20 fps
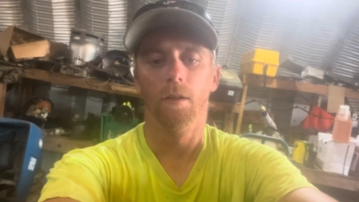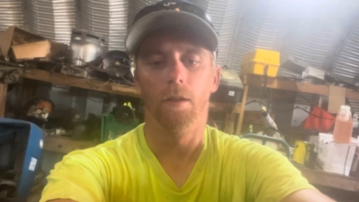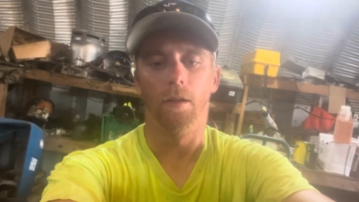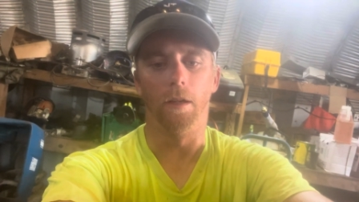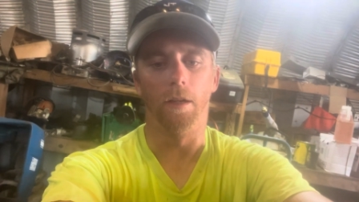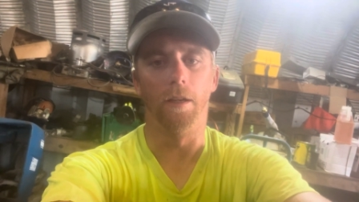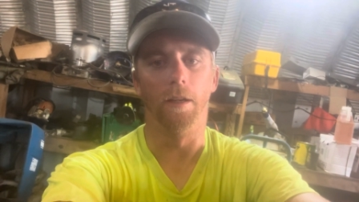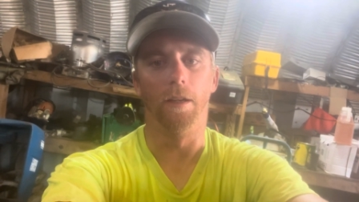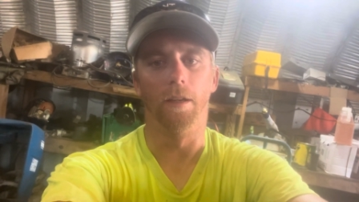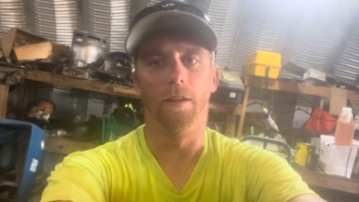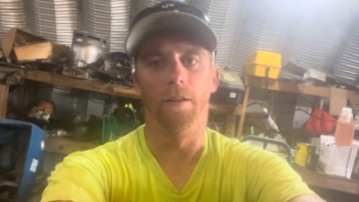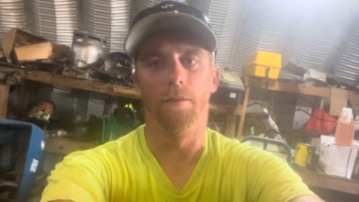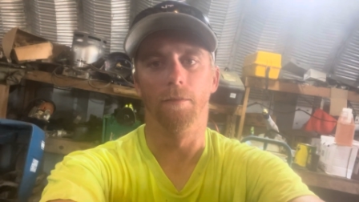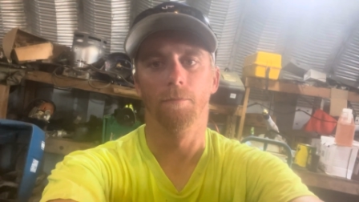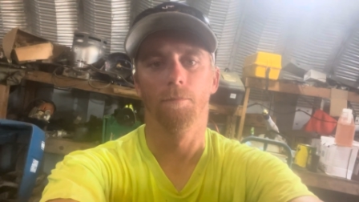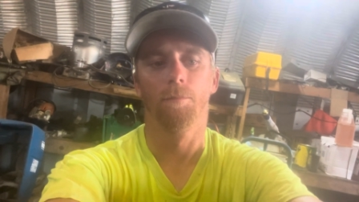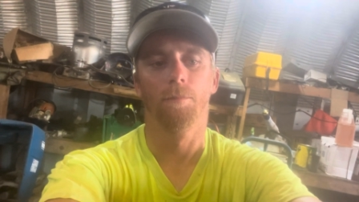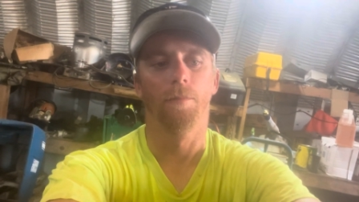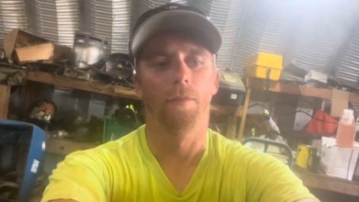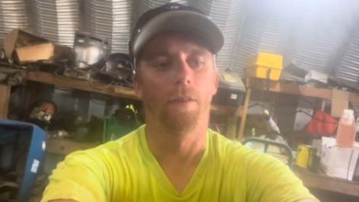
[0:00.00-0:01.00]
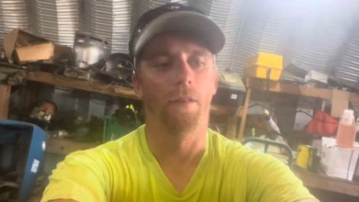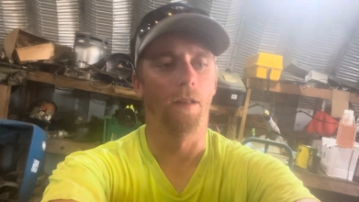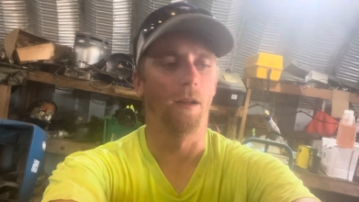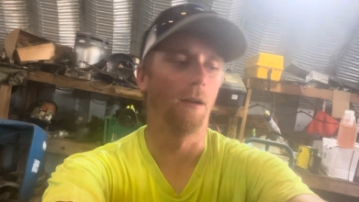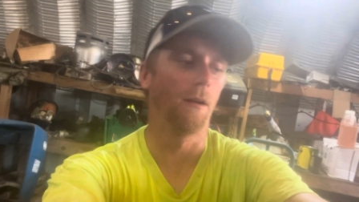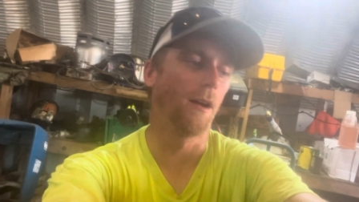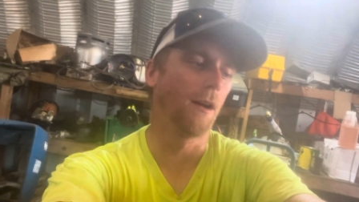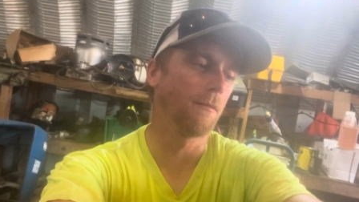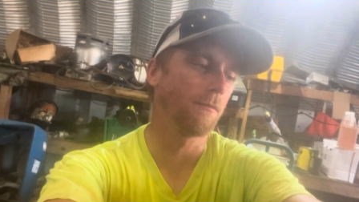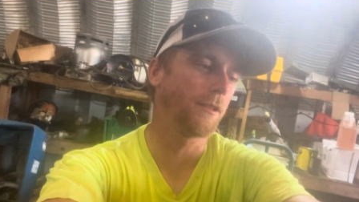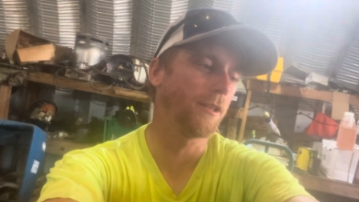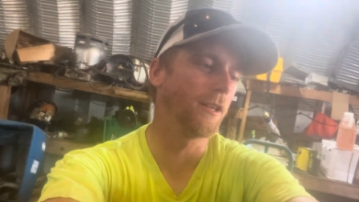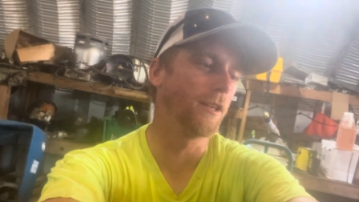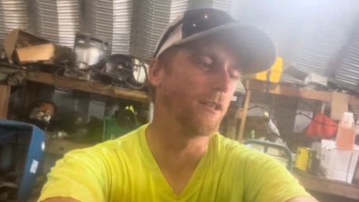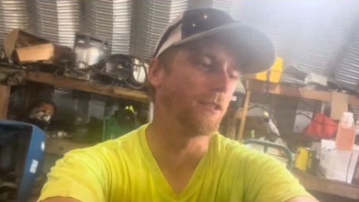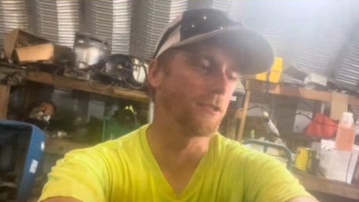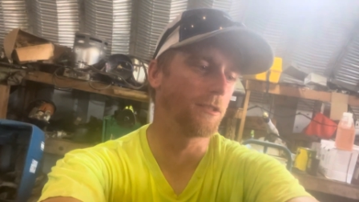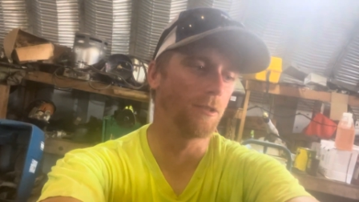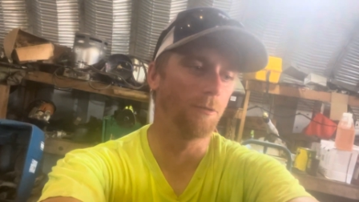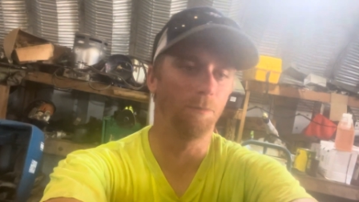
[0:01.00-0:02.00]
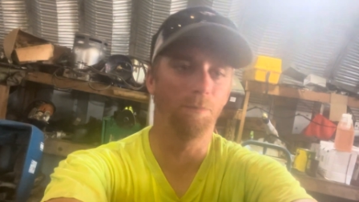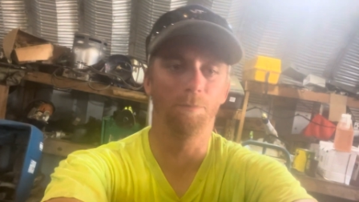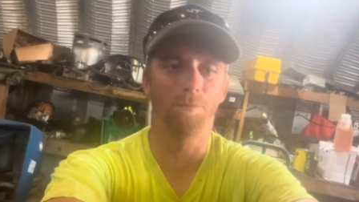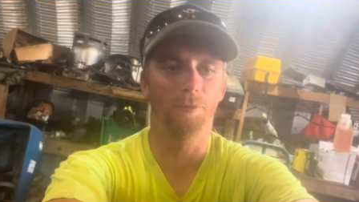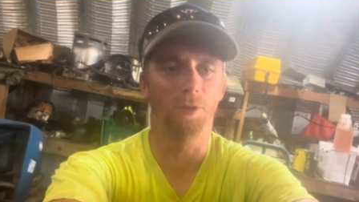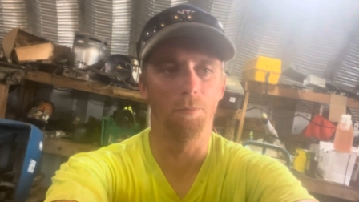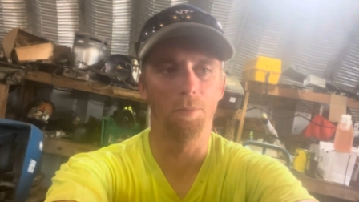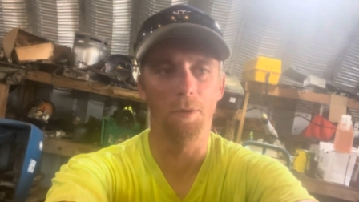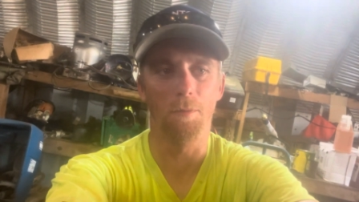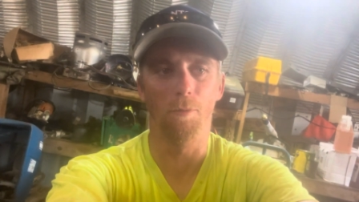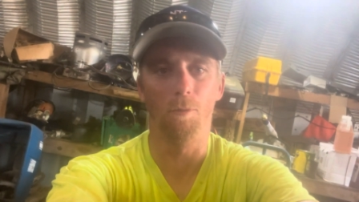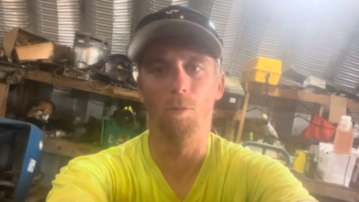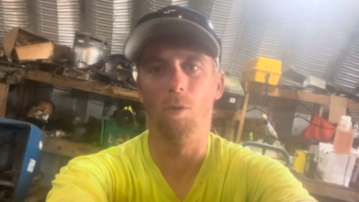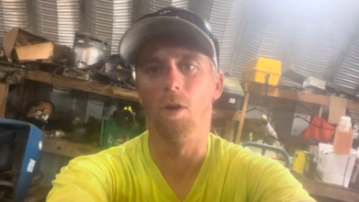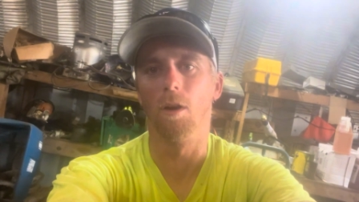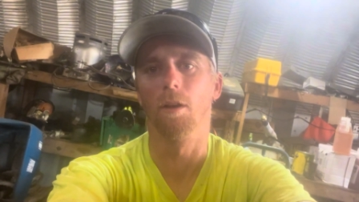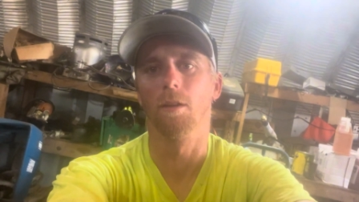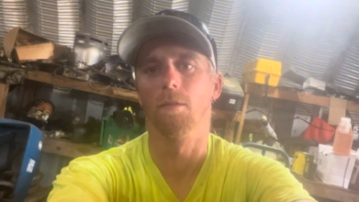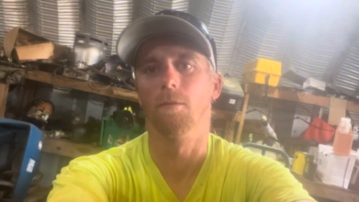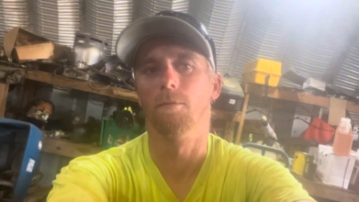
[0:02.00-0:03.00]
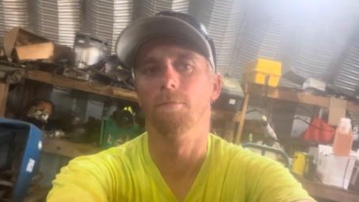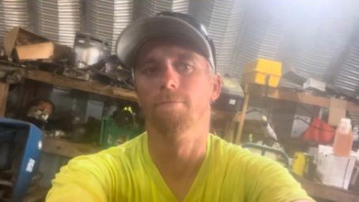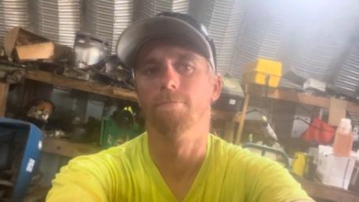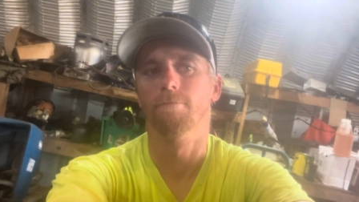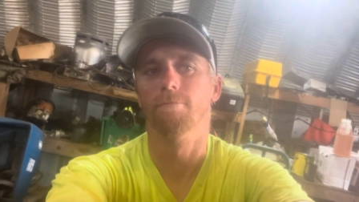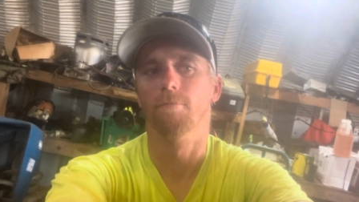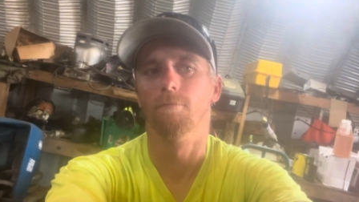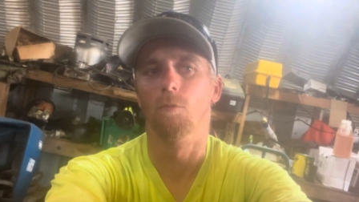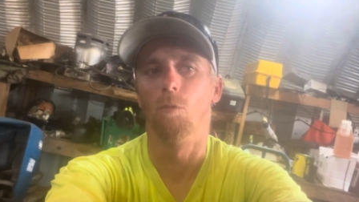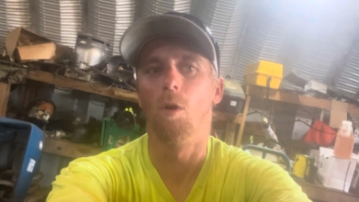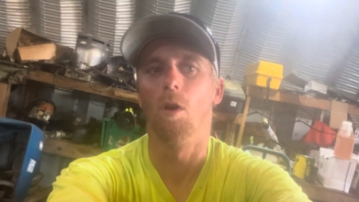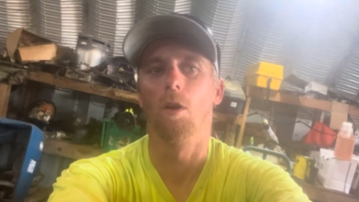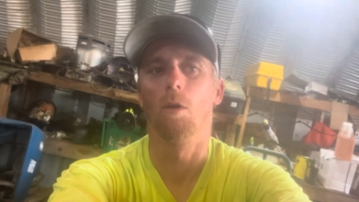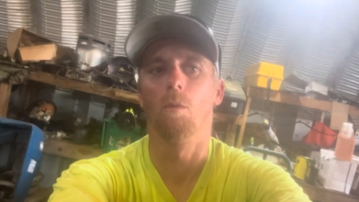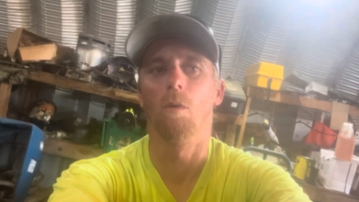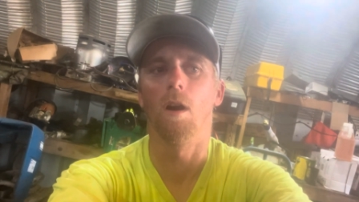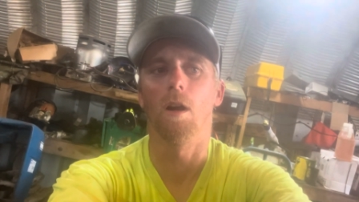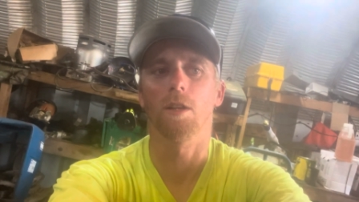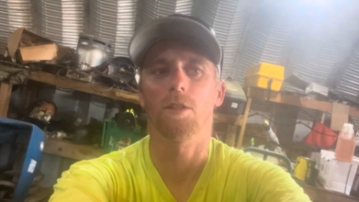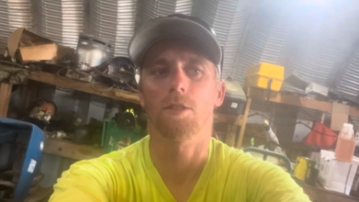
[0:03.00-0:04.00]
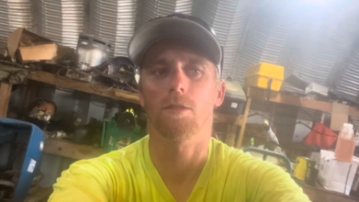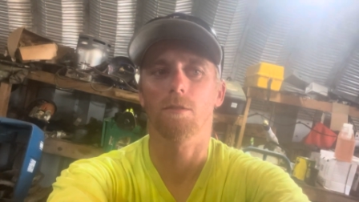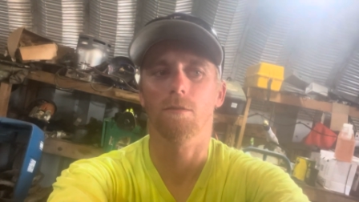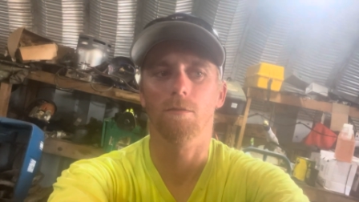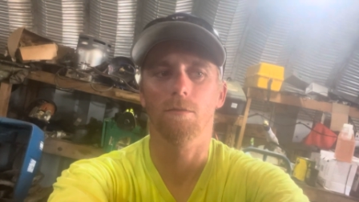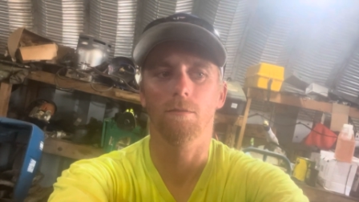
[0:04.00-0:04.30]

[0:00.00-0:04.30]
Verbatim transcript: And I am curious, do, do people wanna wanna watch